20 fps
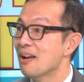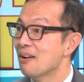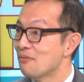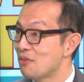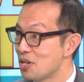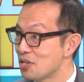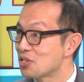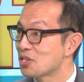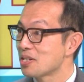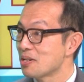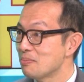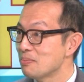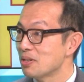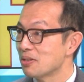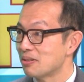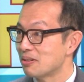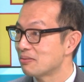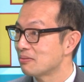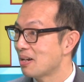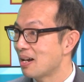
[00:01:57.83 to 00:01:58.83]
Very
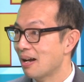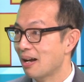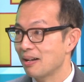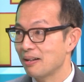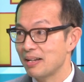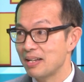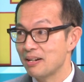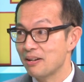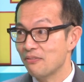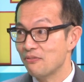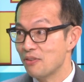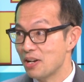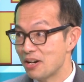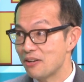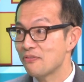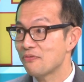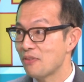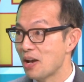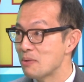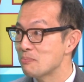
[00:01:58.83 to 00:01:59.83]
similar uh, in a very
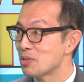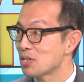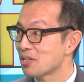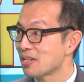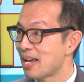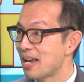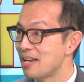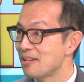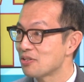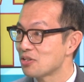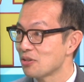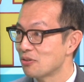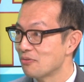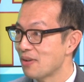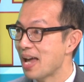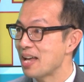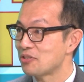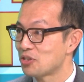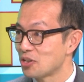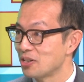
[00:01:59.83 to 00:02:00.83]
famous case of
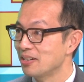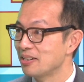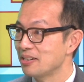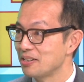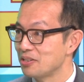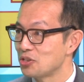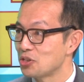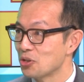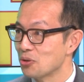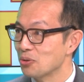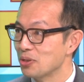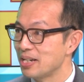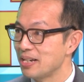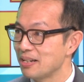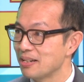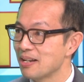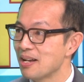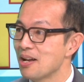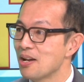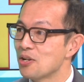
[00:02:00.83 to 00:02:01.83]
Angelina
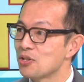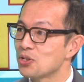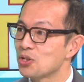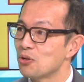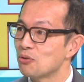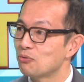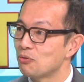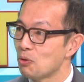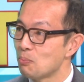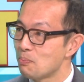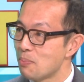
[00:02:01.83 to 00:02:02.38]
Jolie. So for hmm.